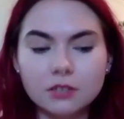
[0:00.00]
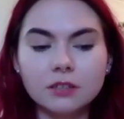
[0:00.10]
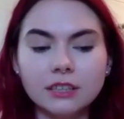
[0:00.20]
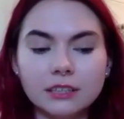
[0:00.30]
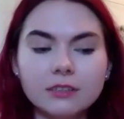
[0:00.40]

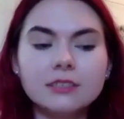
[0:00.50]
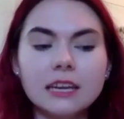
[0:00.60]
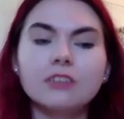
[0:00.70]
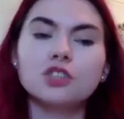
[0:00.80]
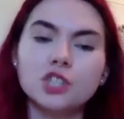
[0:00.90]
guilt
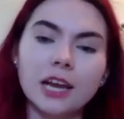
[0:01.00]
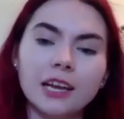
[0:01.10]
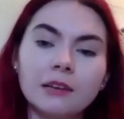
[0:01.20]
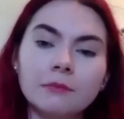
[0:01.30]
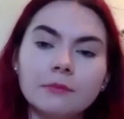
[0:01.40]
and
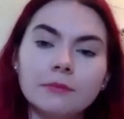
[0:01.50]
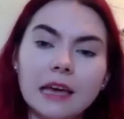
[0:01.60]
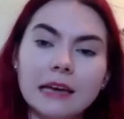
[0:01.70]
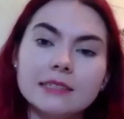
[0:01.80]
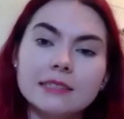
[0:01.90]
shame
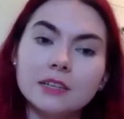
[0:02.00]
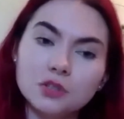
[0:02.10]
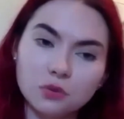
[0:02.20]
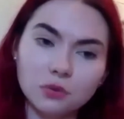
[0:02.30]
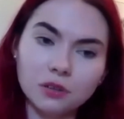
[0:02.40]
as a
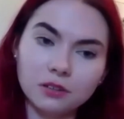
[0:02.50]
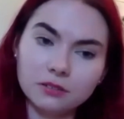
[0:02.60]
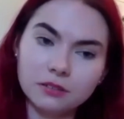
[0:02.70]
tool.